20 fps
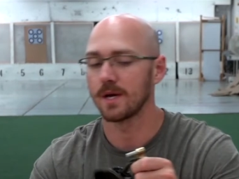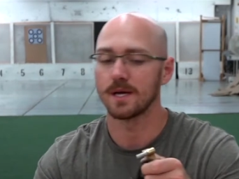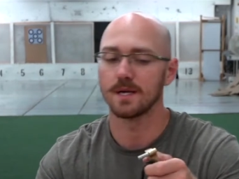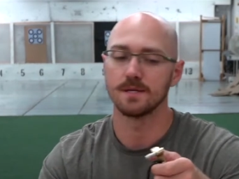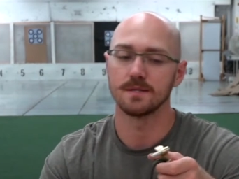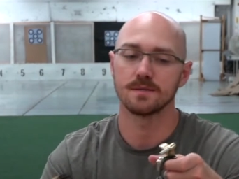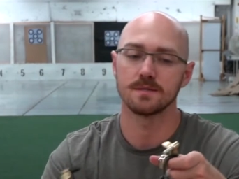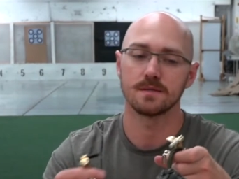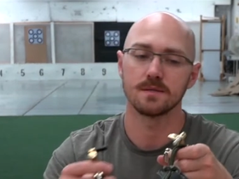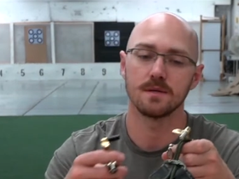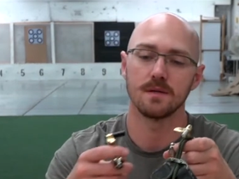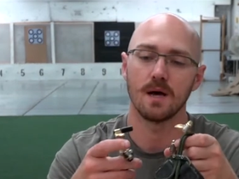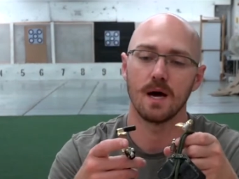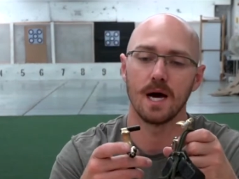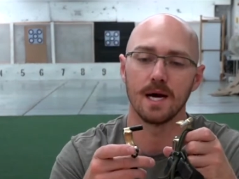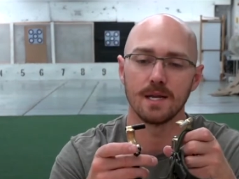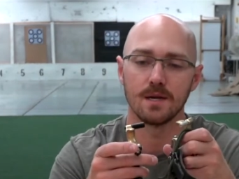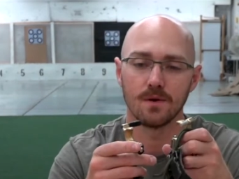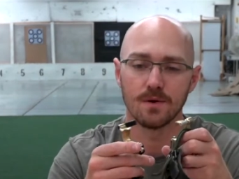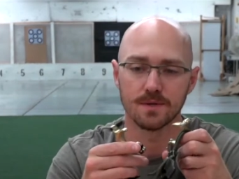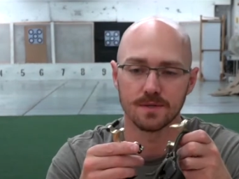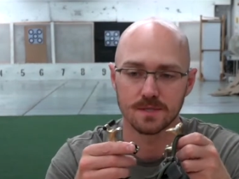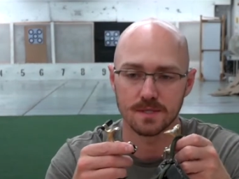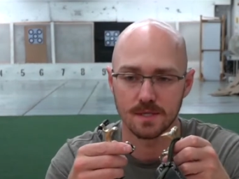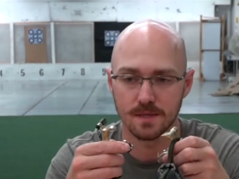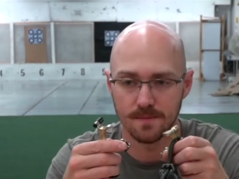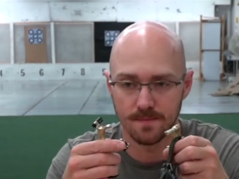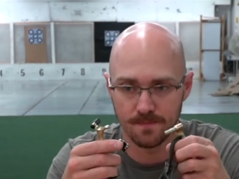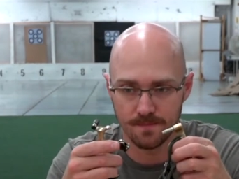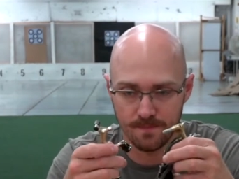is I noticed
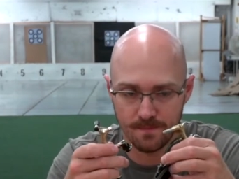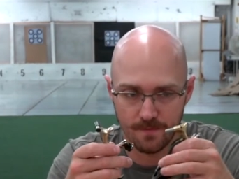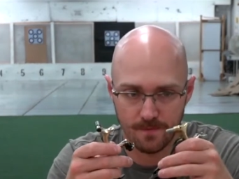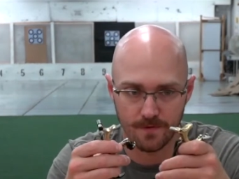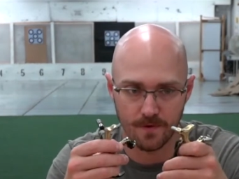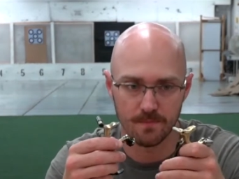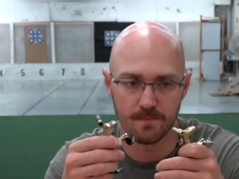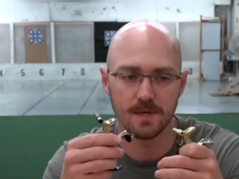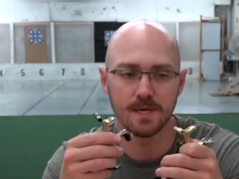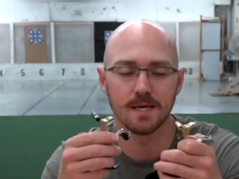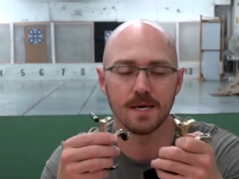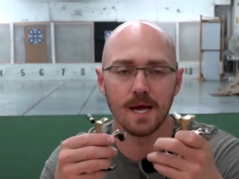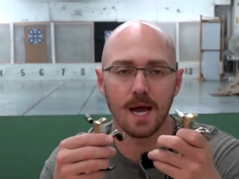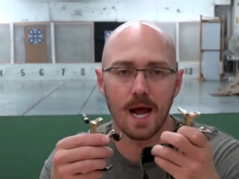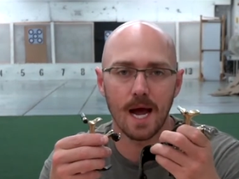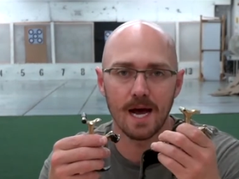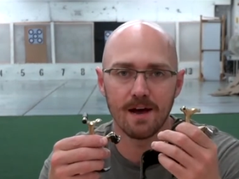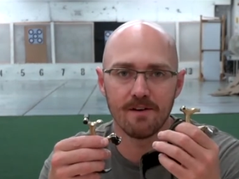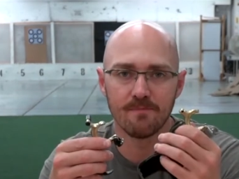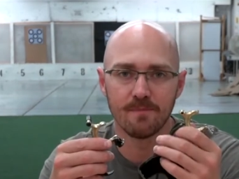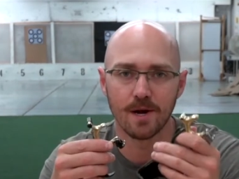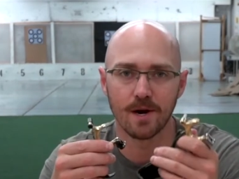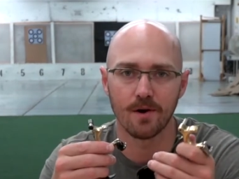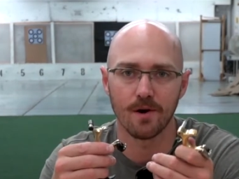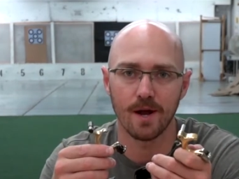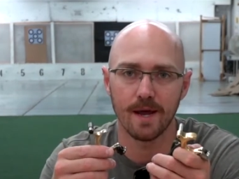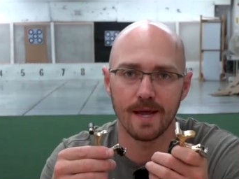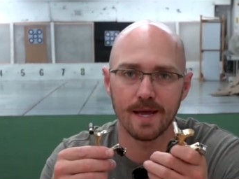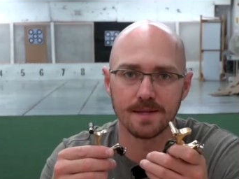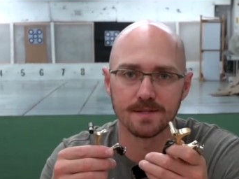for me, I have bigger
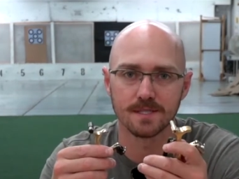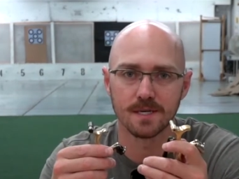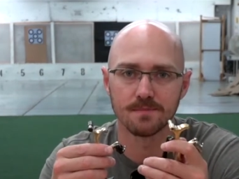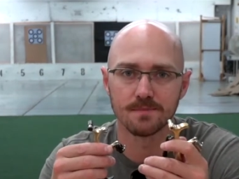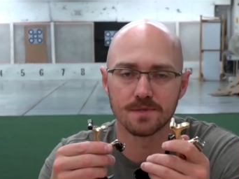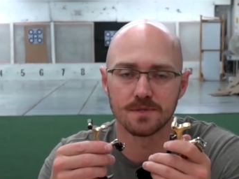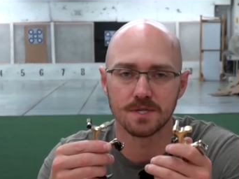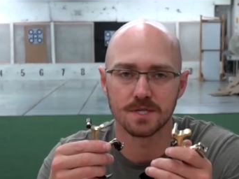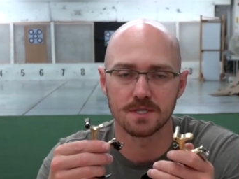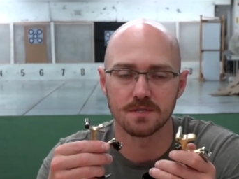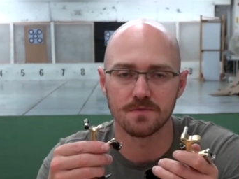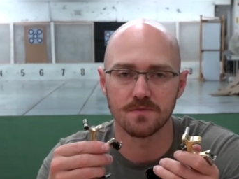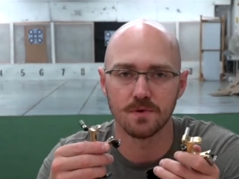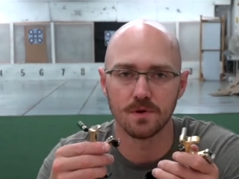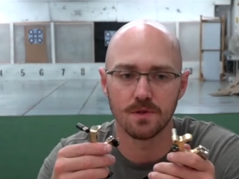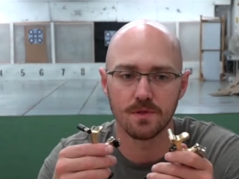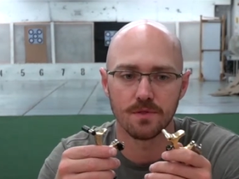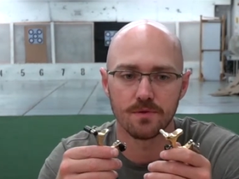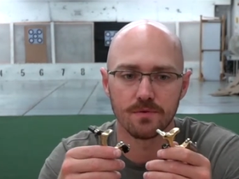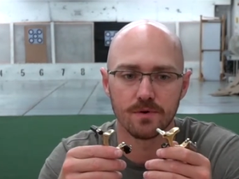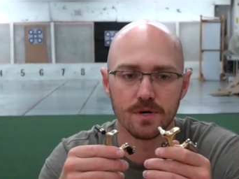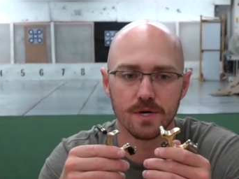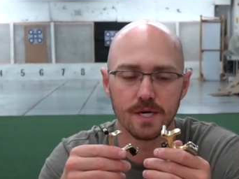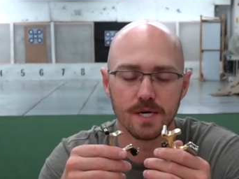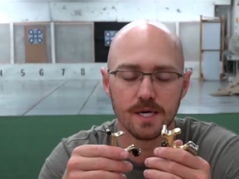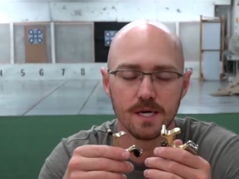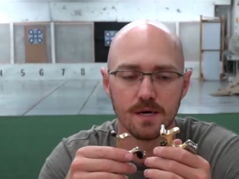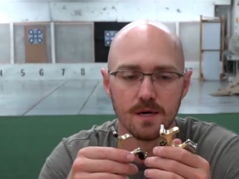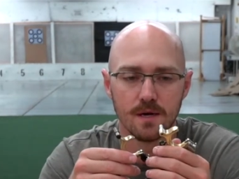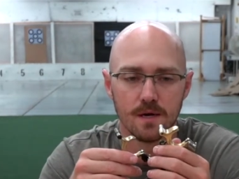hands. I'm
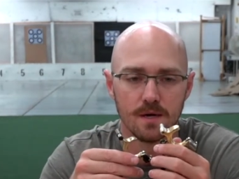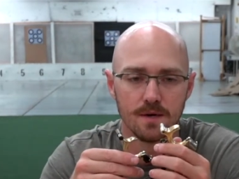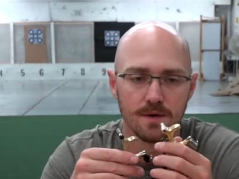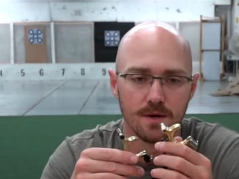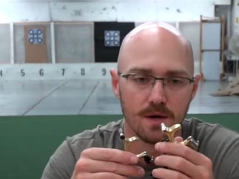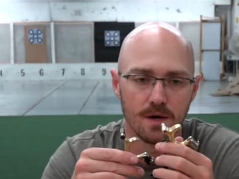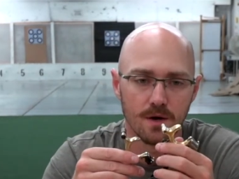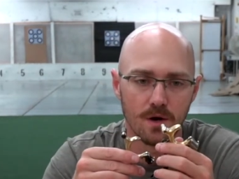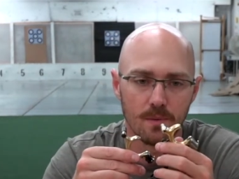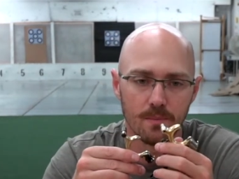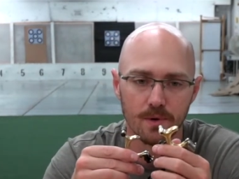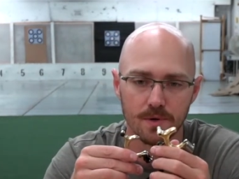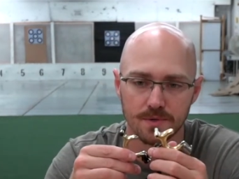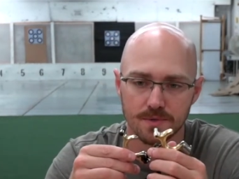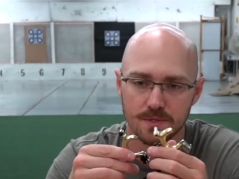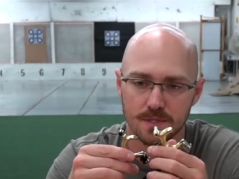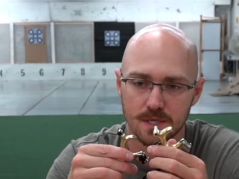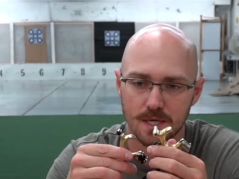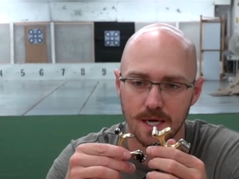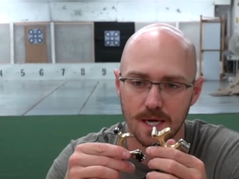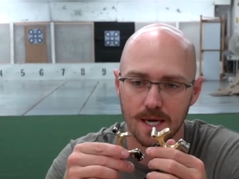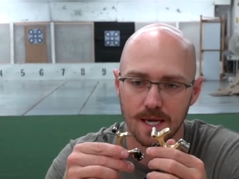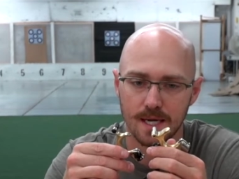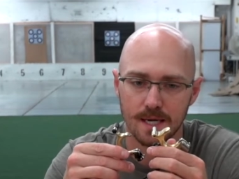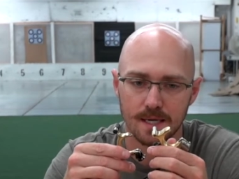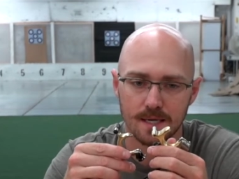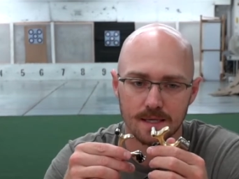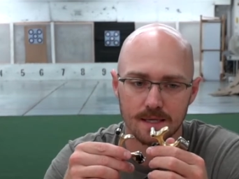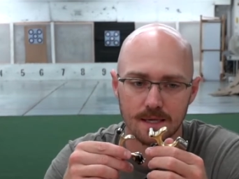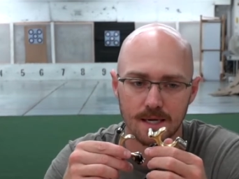6'3" almost,
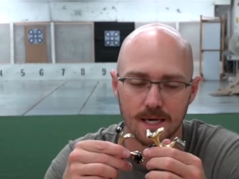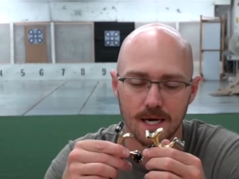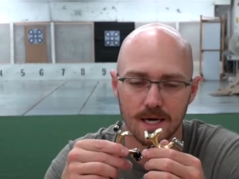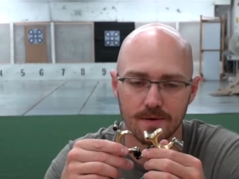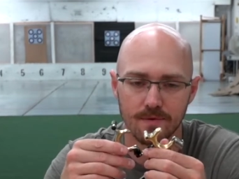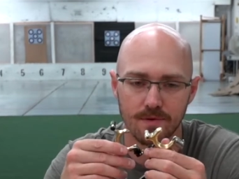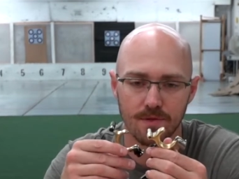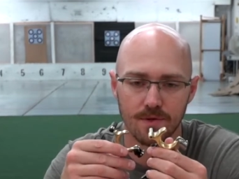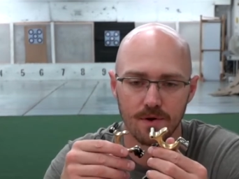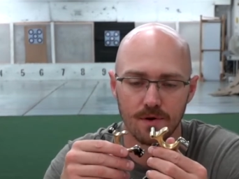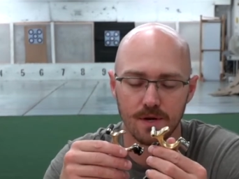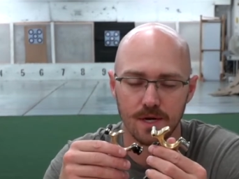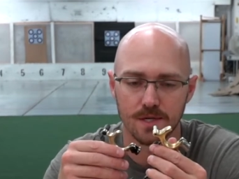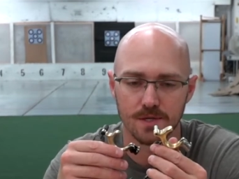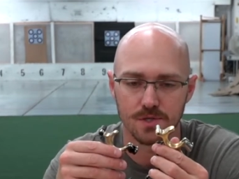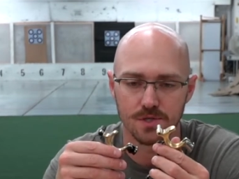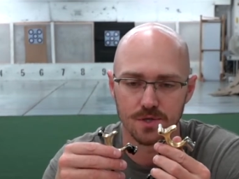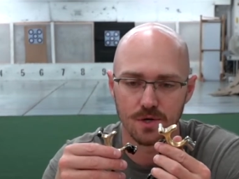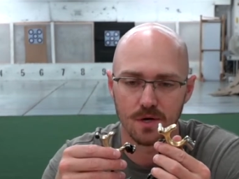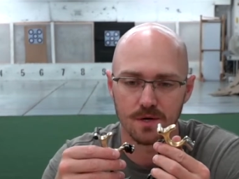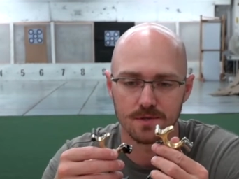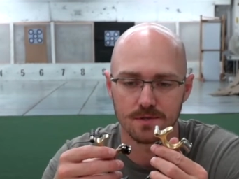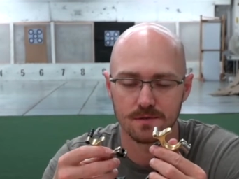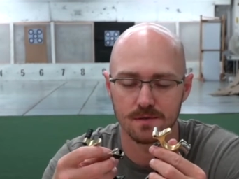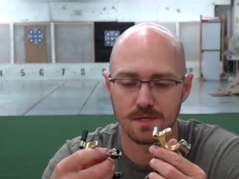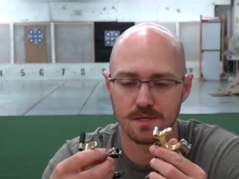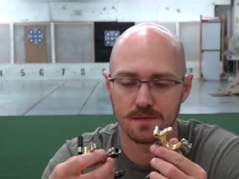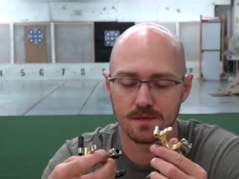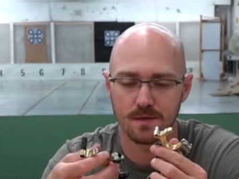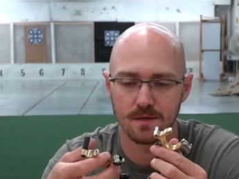and I have a 30-inch draw. So
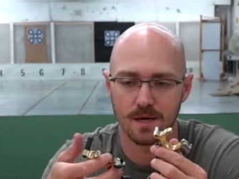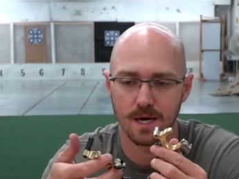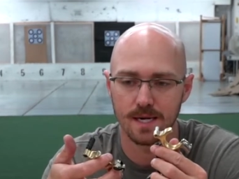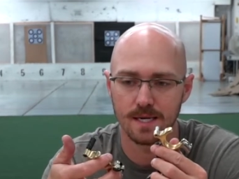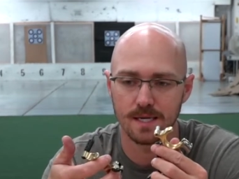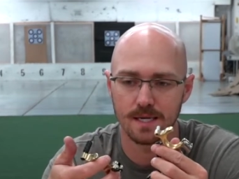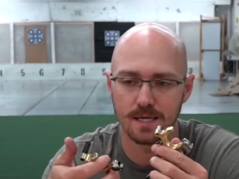I